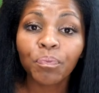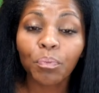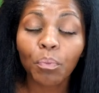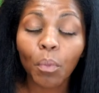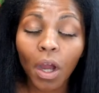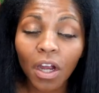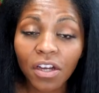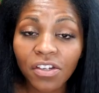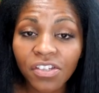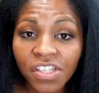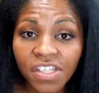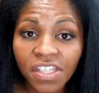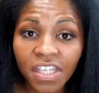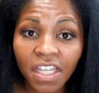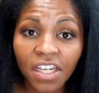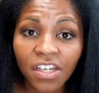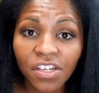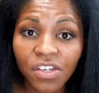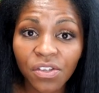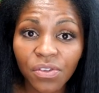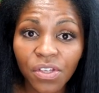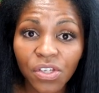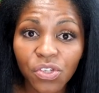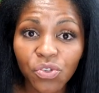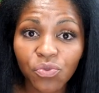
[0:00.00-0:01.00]
Mars is going to
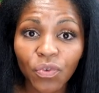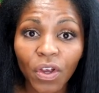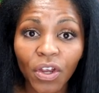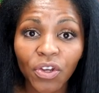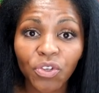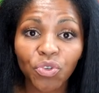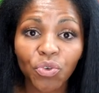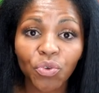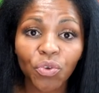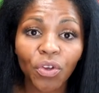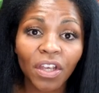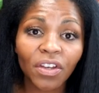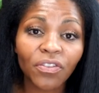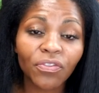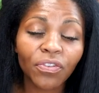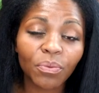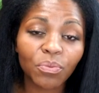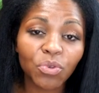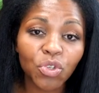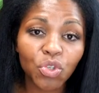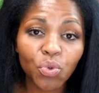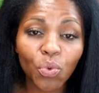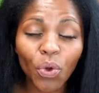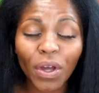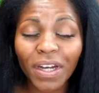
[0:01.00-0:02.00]
do this retrograde from
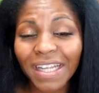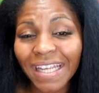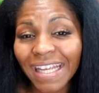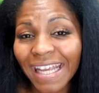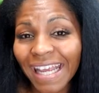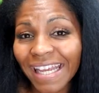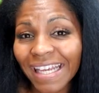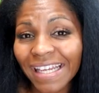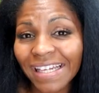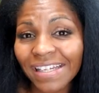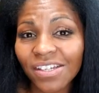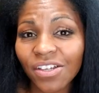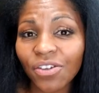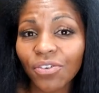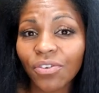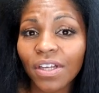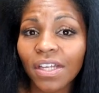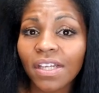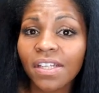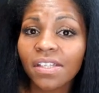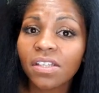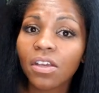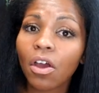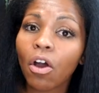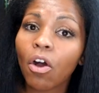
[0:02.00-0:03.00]
twenty-eight
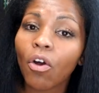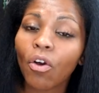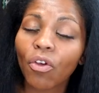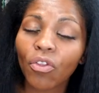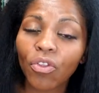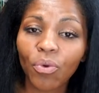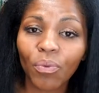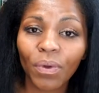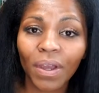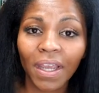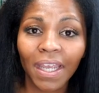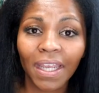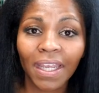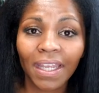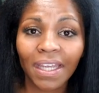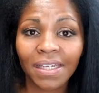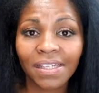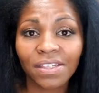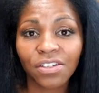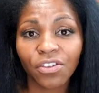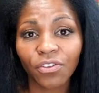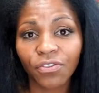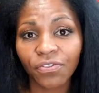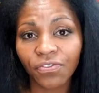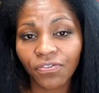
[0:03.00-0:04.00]
degrees all the way
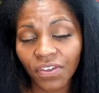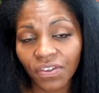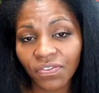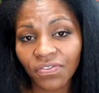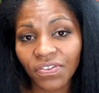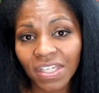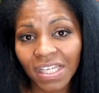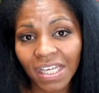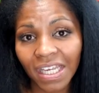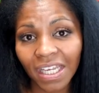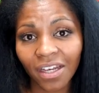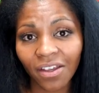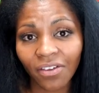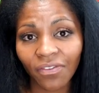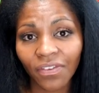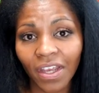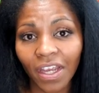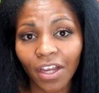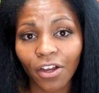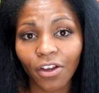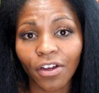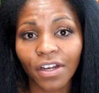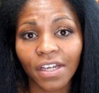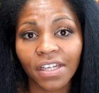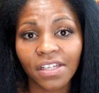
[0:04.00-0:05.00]
until fifteen of
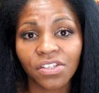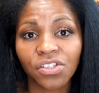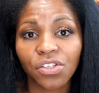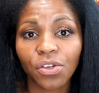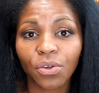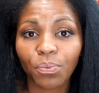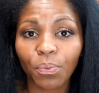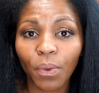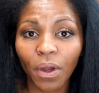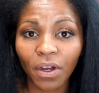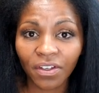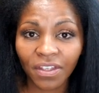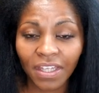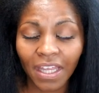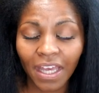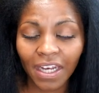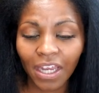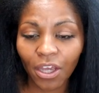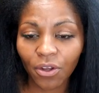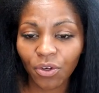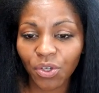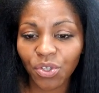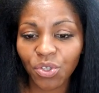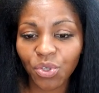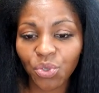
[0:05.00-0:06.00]
Aries. So mark that
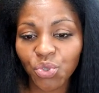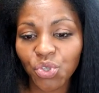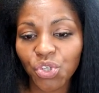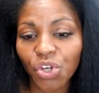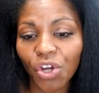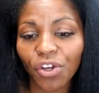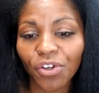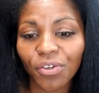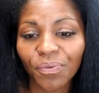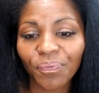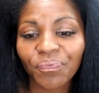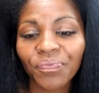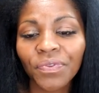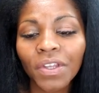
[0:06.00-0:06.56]
out on your chart.